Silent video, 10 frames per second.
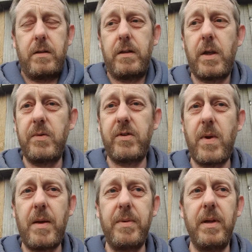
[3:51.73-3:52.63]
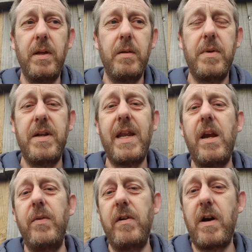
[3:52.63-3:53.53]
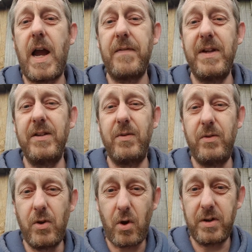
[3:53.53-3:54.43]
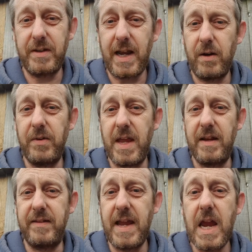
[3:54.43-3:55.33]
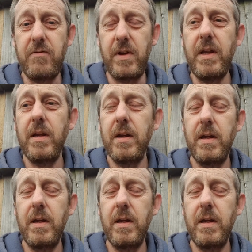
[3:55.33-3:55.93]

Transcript: They were so happy, but now they are having to knock down their dairy